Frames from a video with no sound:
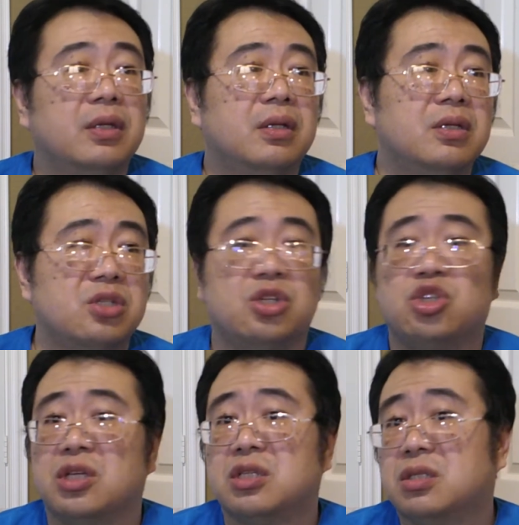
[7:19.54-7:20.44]
such
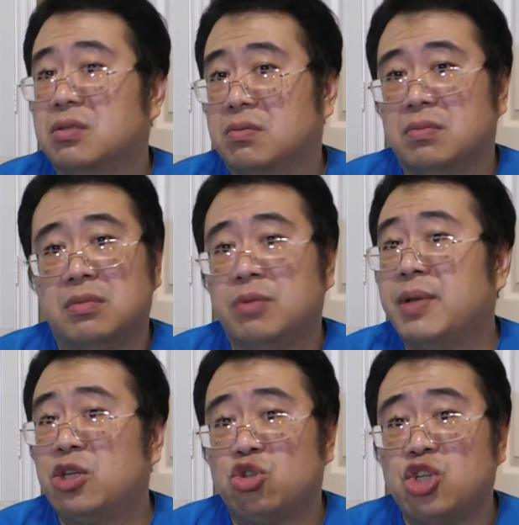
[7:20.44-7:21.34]
as the
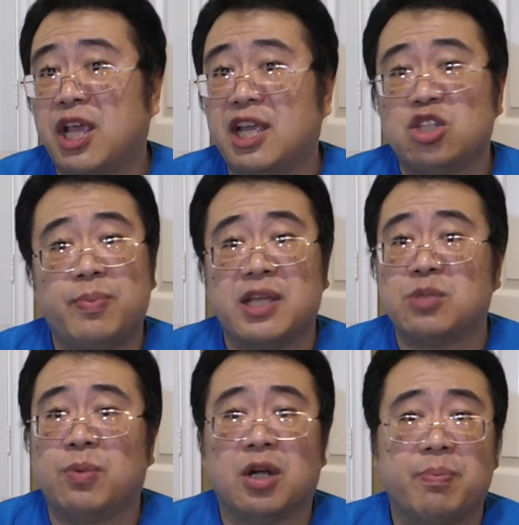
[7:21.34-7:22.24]
major chains,
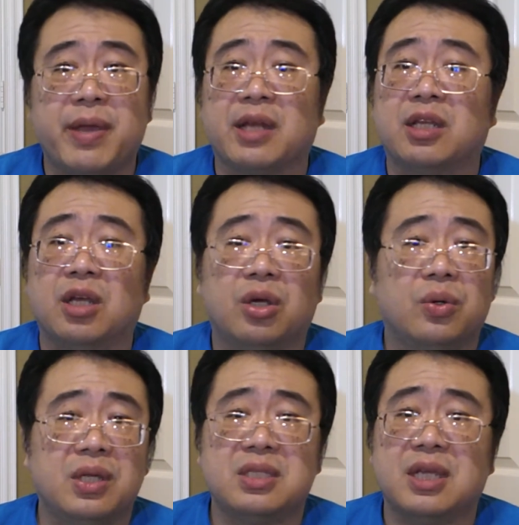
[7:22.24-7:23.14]
PetSmart, Petco,
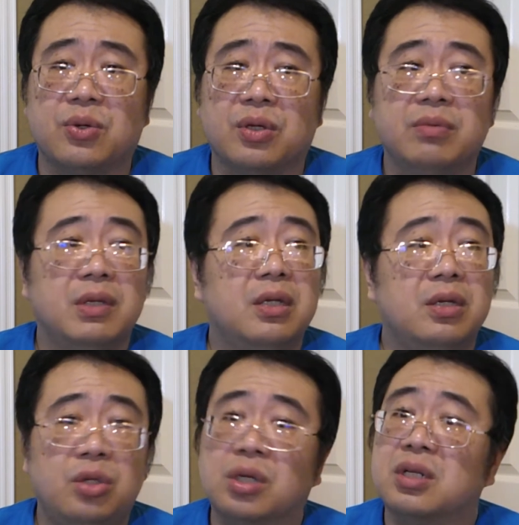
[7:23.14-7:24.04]
etc.,
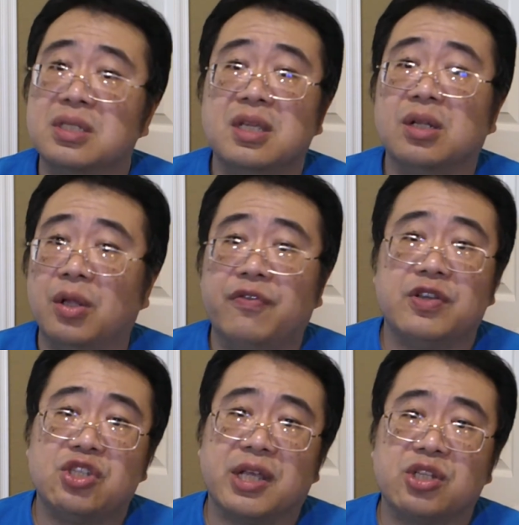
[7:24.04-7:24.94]
you're going to see a GloFish
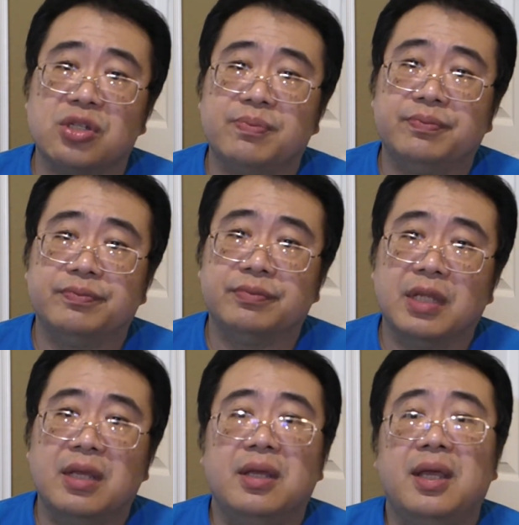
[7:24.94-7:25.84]
section.
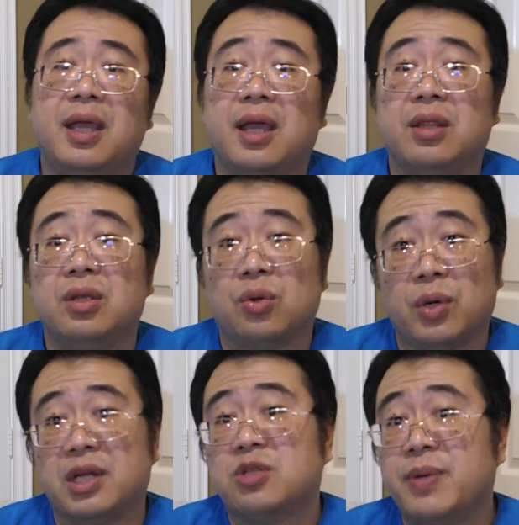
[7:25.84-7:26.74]
And they're
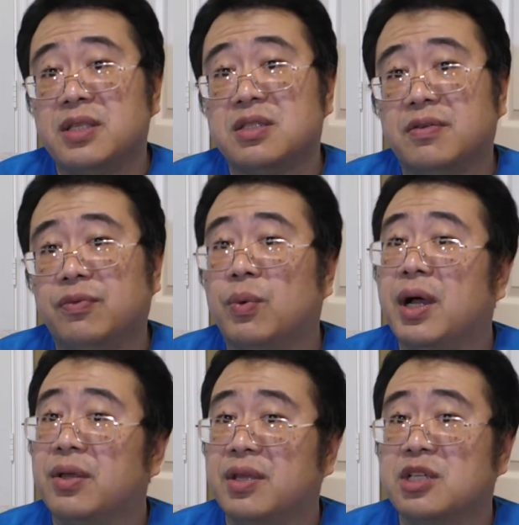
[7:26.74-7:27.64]
quite expensive. Why
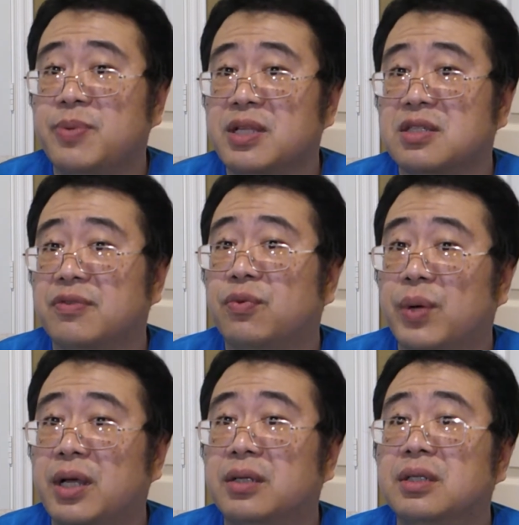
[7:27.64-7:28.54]
are they expensive?
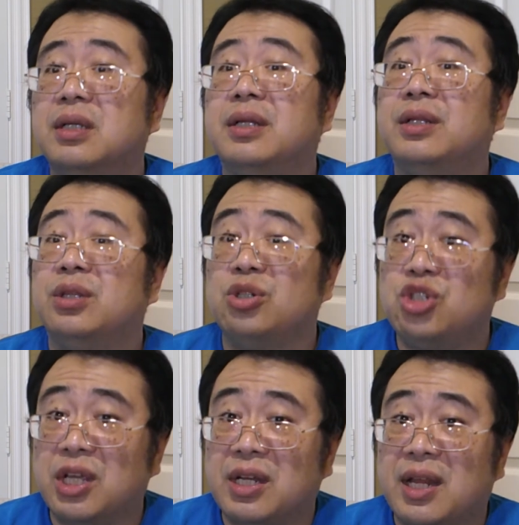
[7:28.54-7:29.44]
Well, they're
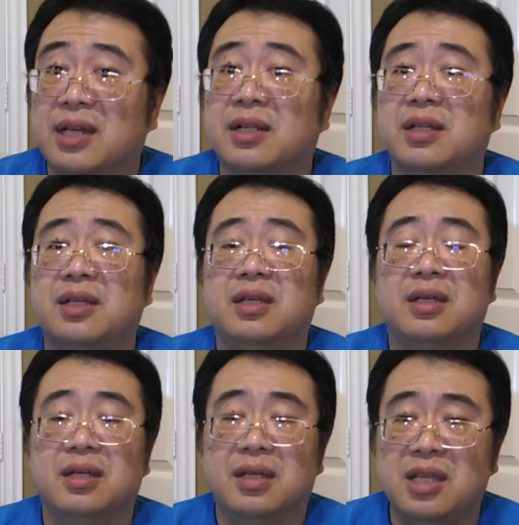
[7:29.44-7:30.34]
genetically
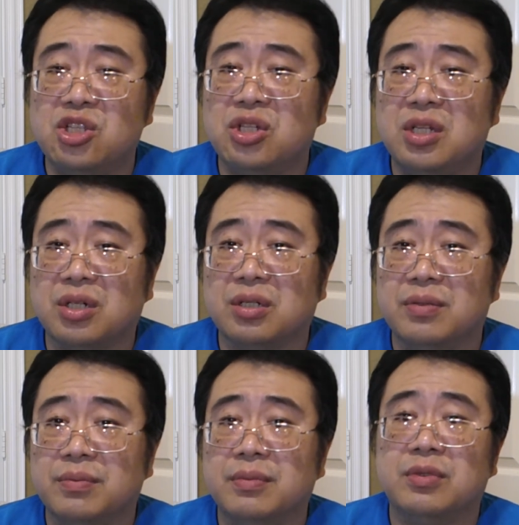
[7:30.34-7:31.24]
engineered.
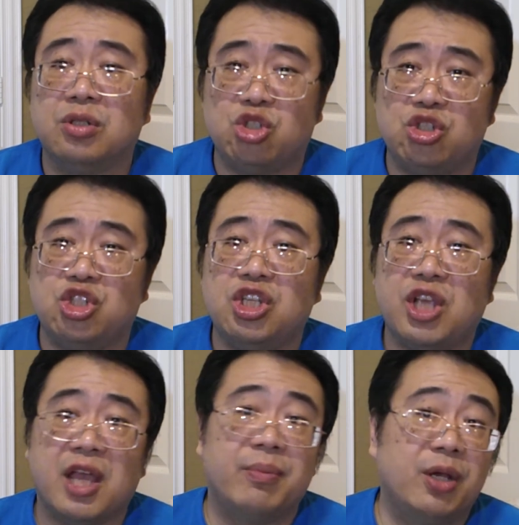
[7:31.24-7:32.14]
They're
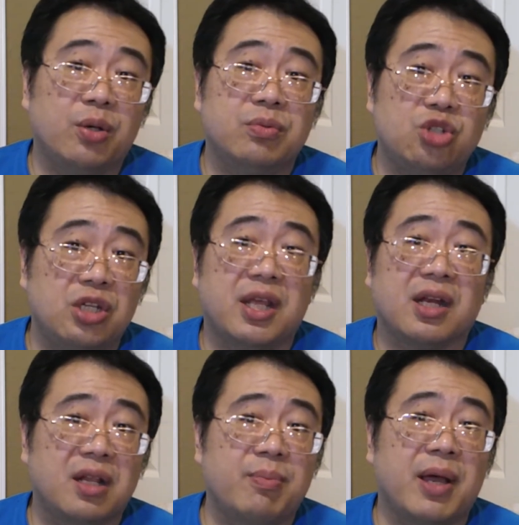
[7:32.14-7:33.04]
GMO,
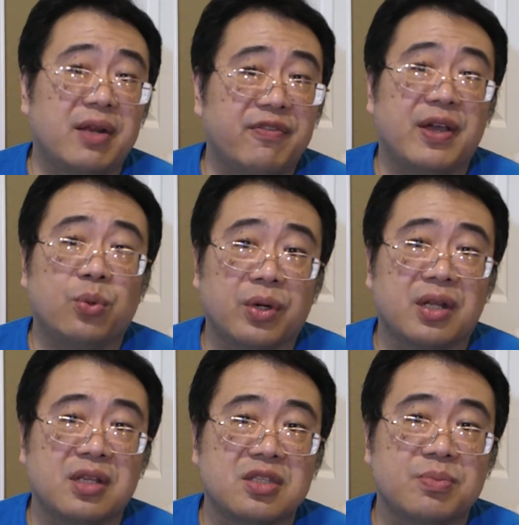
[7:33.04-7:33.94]
genetically modified
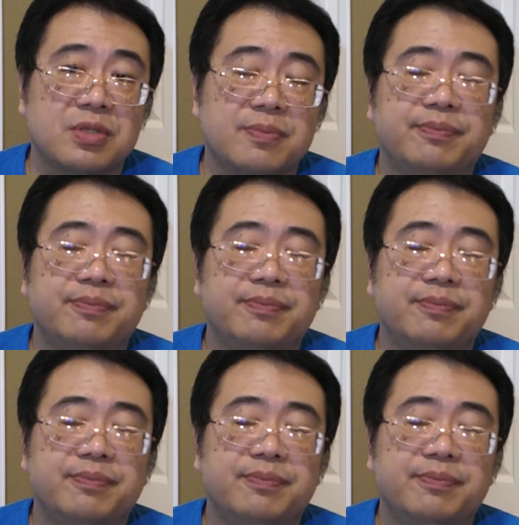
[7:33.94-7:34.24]
organisms.